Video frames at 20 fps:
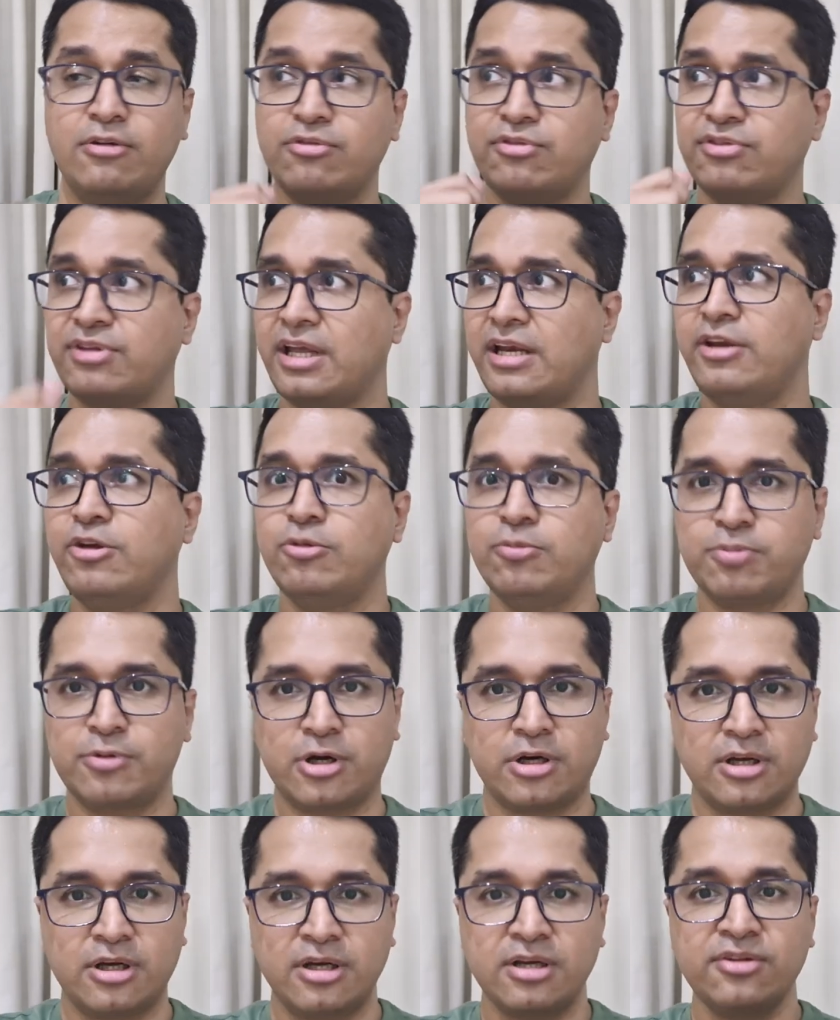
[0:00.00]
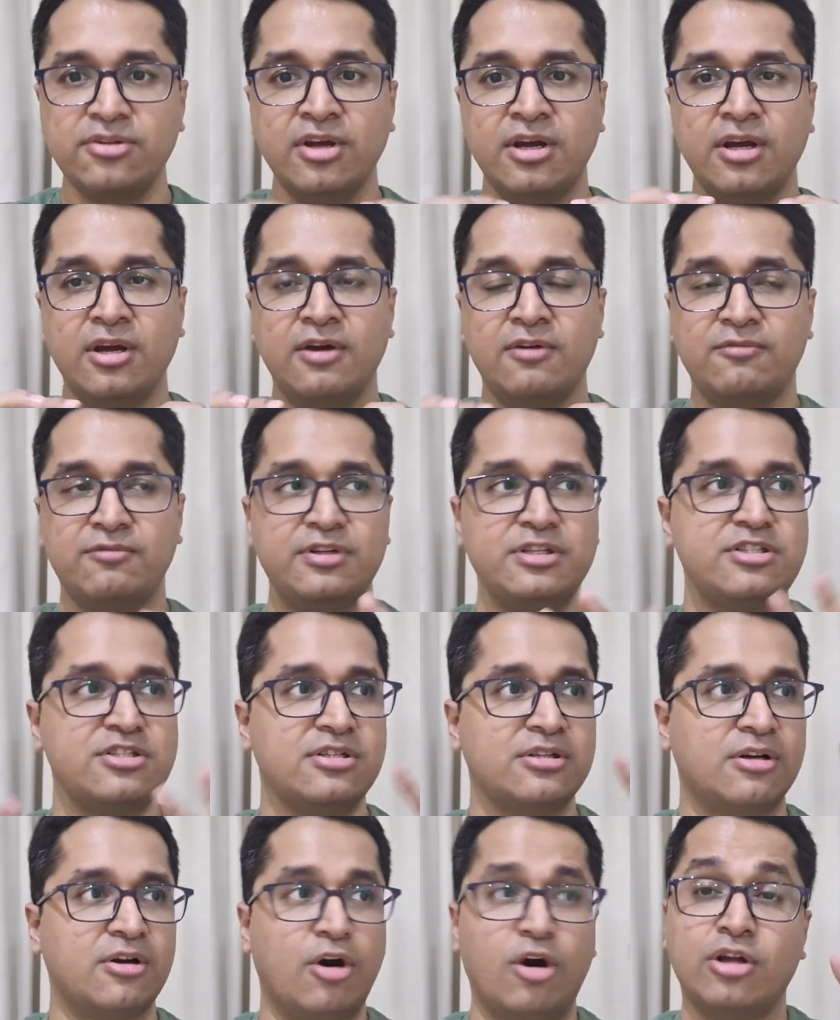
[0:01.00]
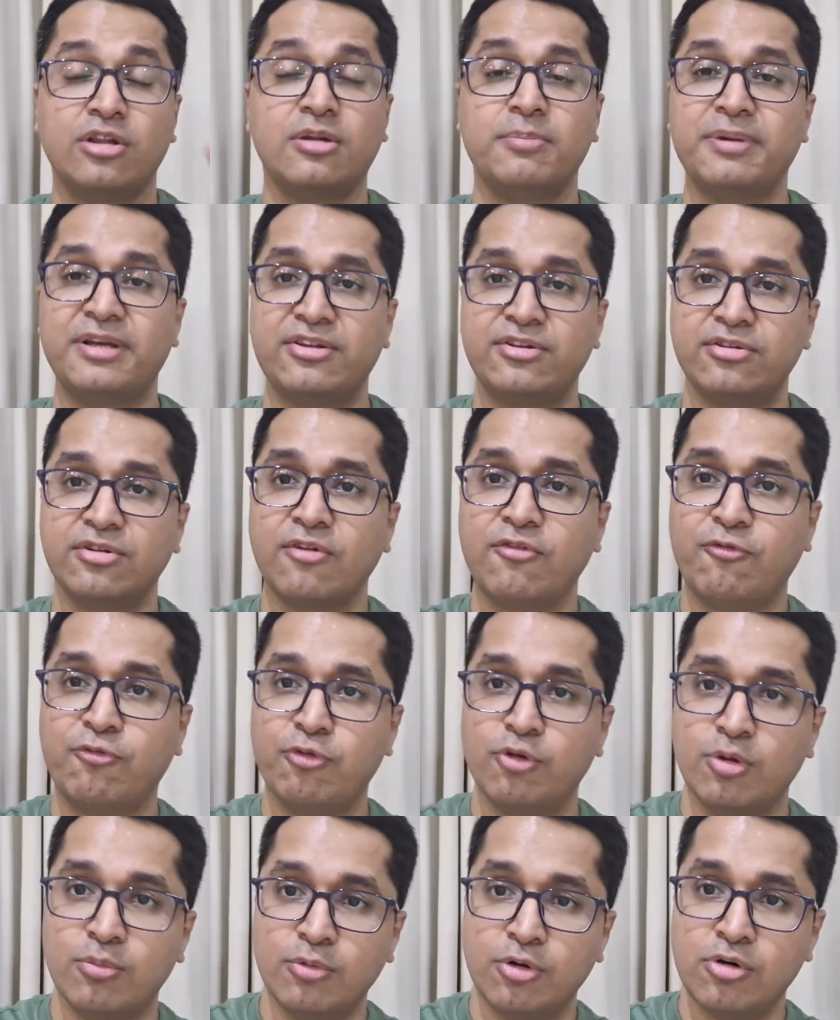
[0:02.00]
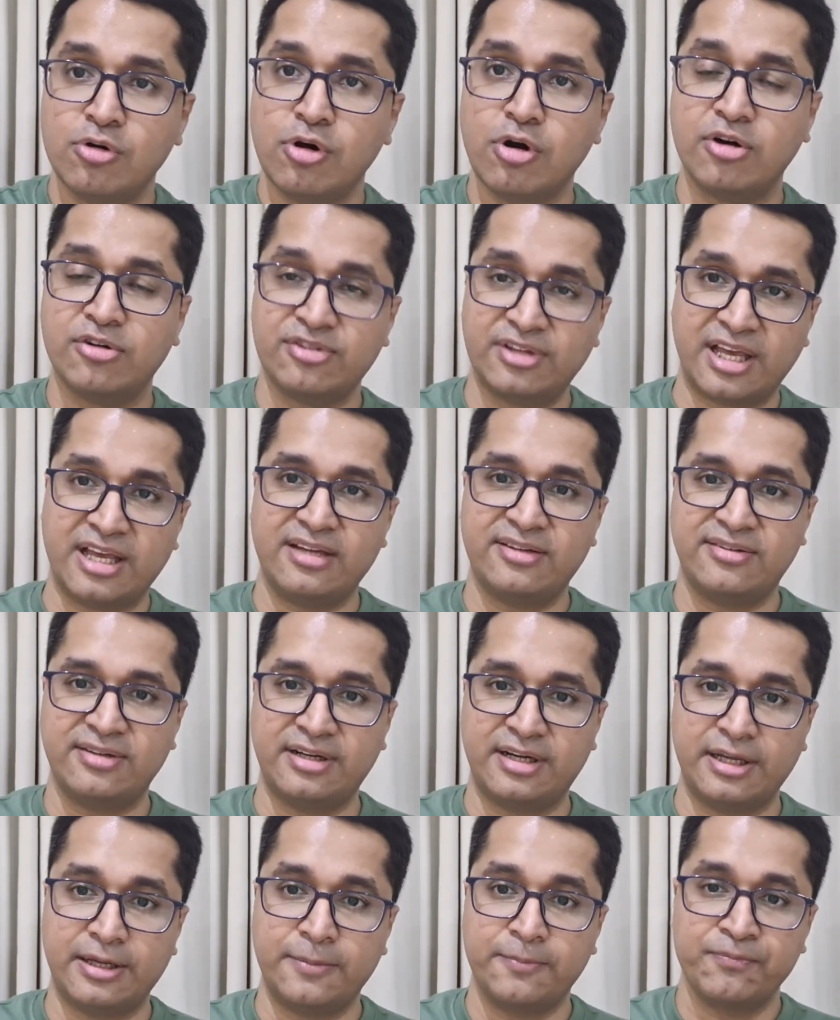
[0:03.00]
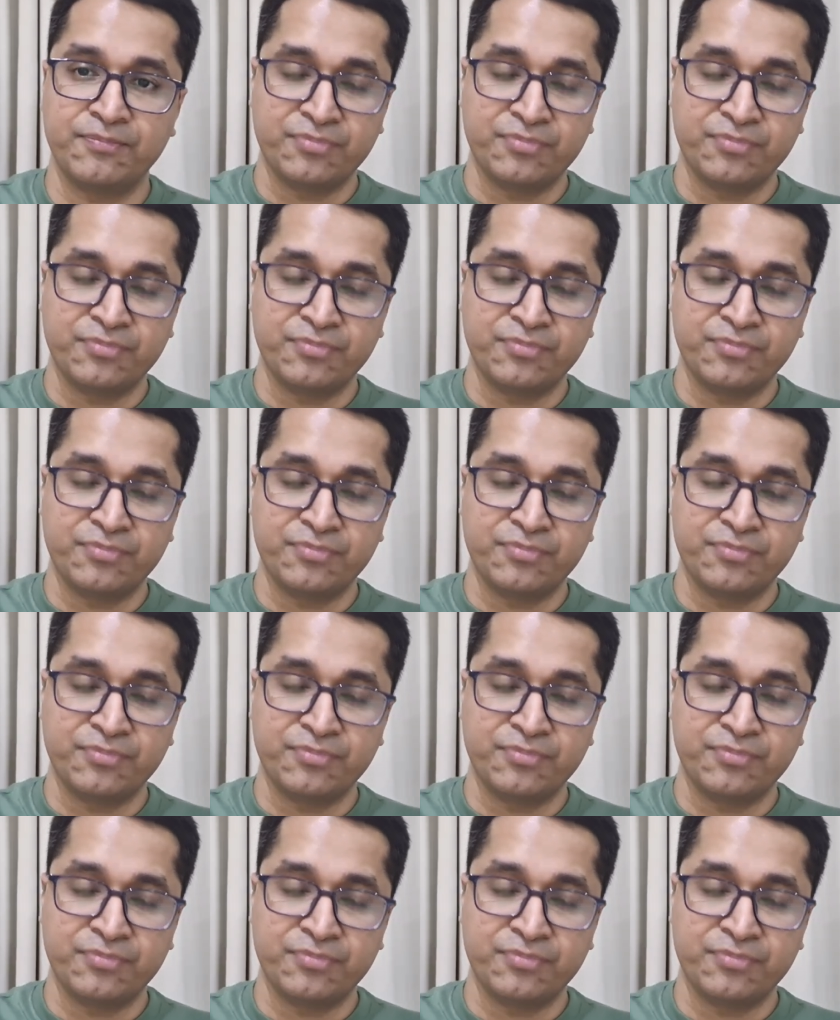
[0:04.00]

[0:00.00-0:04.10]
to sell you products which on the basis of fomo or scarcity